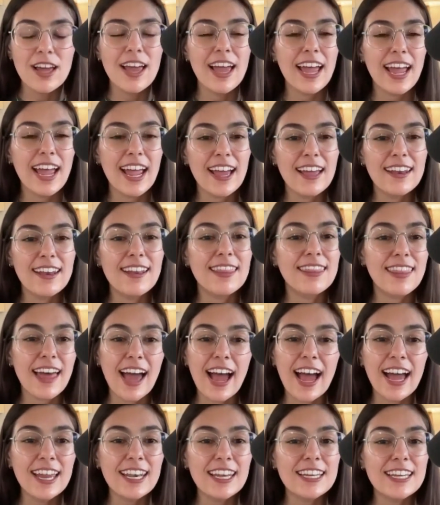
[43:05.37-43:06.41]
And
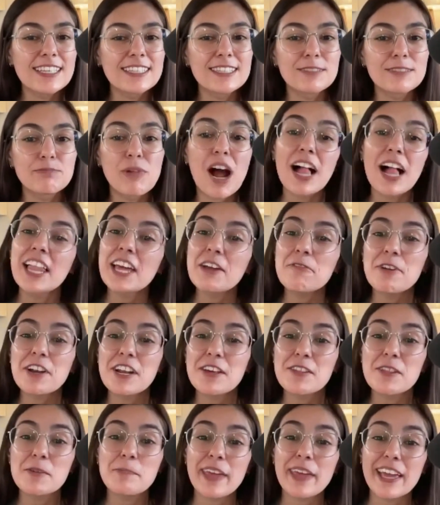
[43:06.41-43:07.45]
that is probably one of
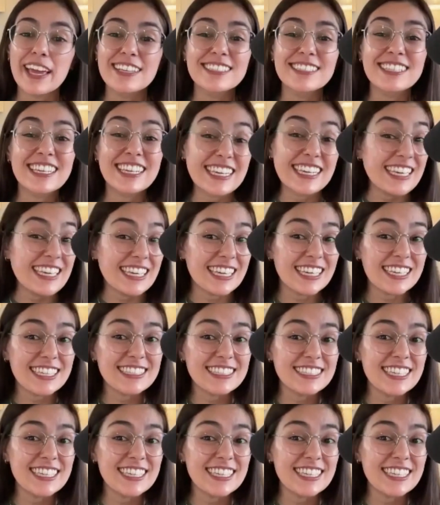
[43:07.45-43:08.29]
the biggest keys